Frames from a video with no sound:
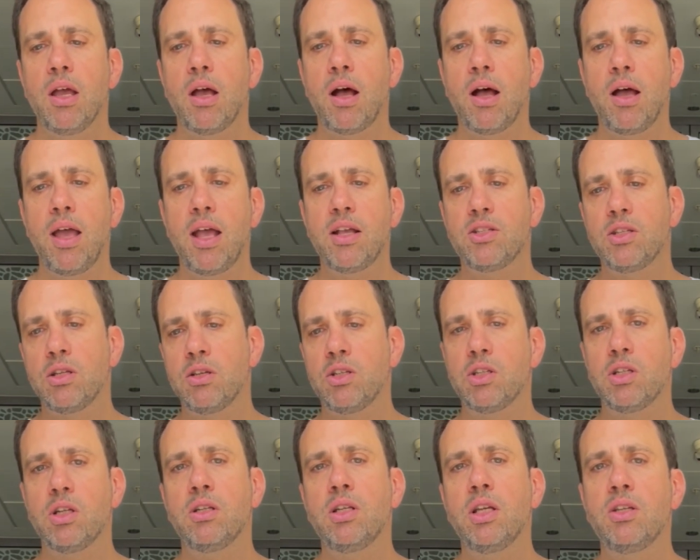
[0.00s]
has a
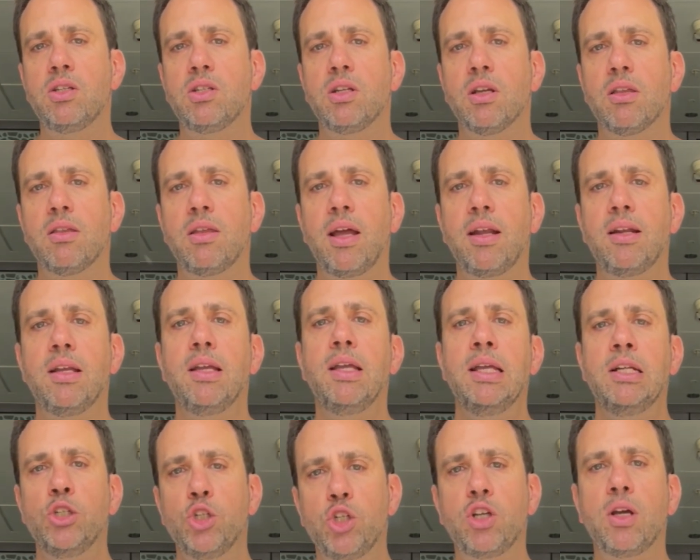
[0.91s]
statistic that
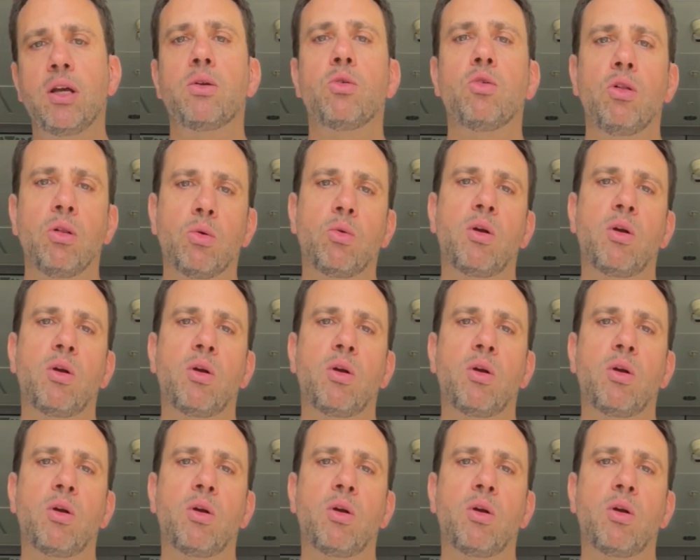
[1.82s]
in general